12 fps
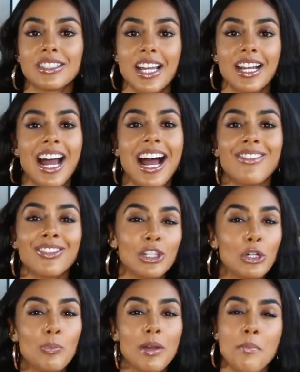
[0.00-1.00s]
looks like I have a
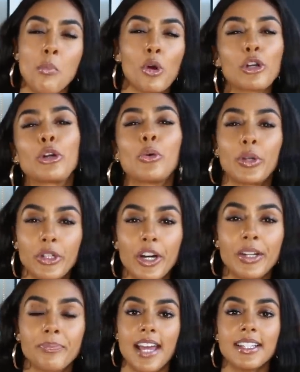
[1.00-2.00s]
little bit more going
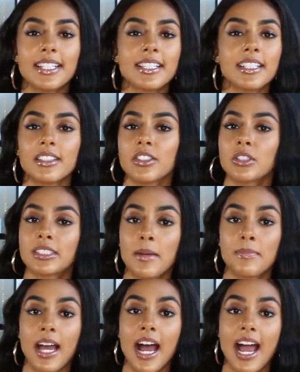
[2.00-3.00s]
on. And this is a little
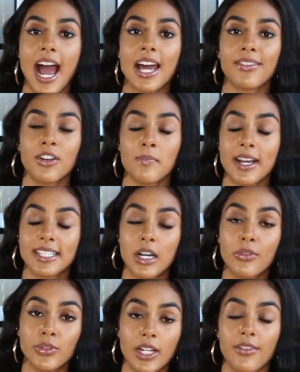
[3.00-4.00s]
tip that I had for
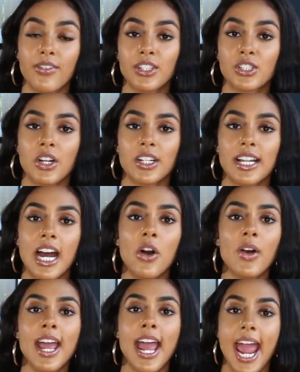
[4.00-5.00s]
myself when I first started
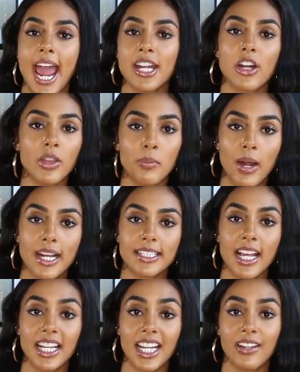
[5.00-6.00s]
out. And on the bright
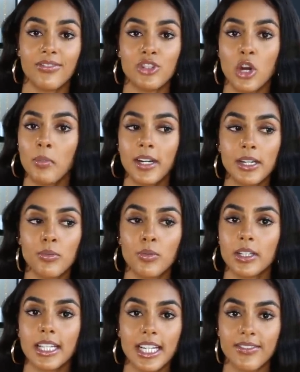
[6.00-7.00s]
side, if nobody
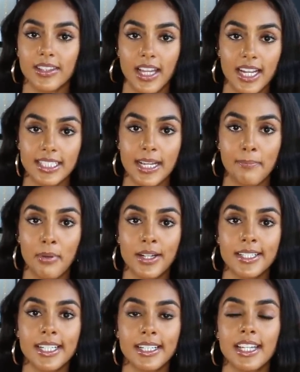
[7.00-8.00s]
really even likes that
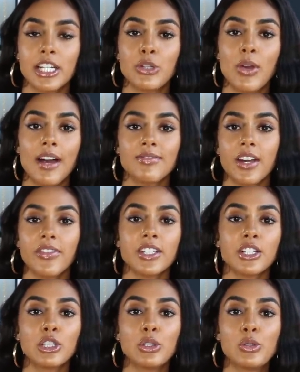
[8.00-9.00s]
product, then you have nothing
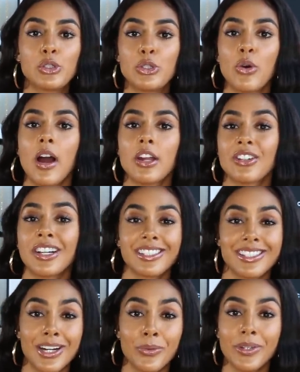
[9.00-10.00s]
to lose. You're not
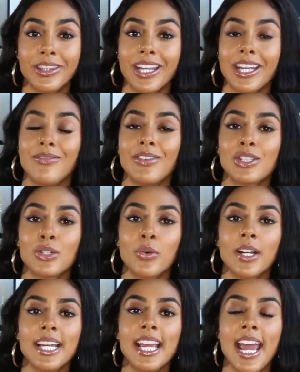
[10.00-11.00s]
stuck with the
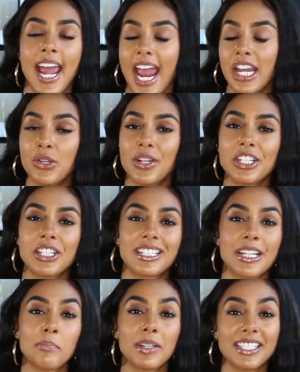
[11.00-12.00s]
inventory, and you can just
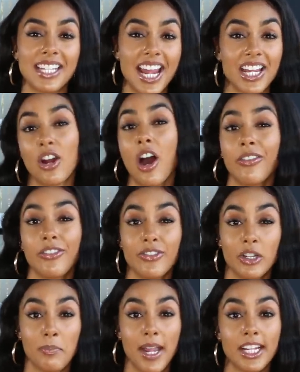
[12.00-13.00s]
simply take it off of
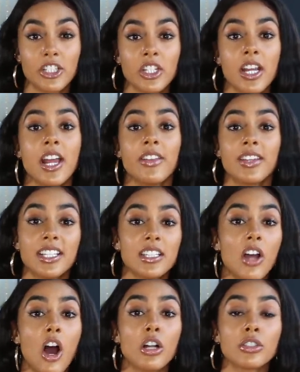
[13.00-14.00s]
your page. This is
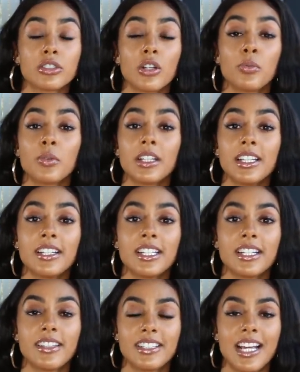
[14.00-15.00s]
also really good
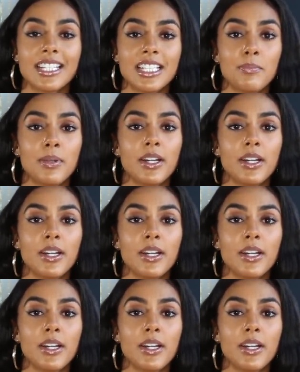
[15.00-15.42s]
in the testing